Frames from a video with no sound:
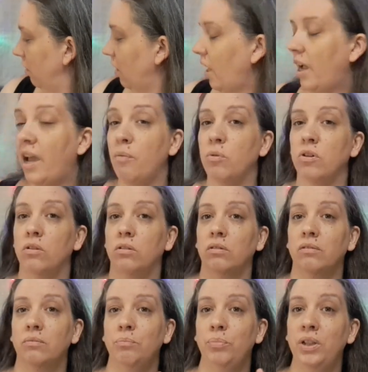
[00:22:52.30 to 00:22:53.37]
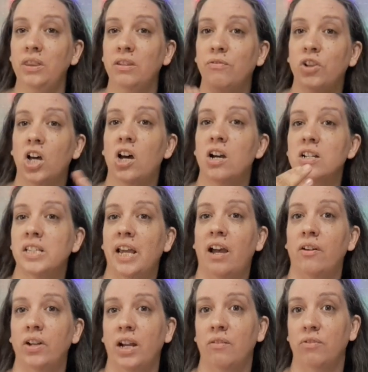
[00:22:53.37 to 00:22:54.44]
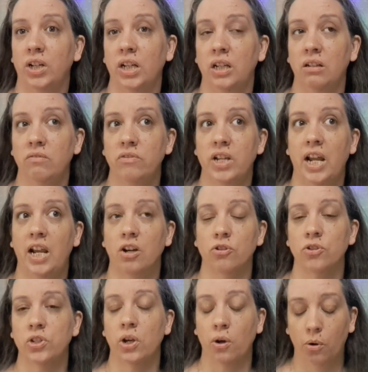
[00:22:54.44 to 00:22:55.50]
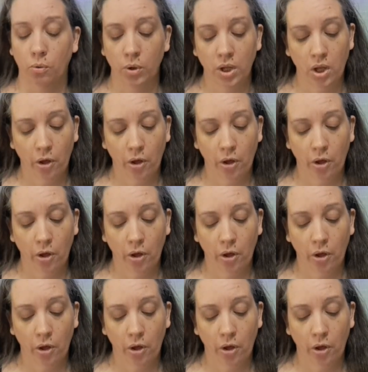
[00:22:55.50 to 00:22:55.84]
I will put the vlogs out every day or so,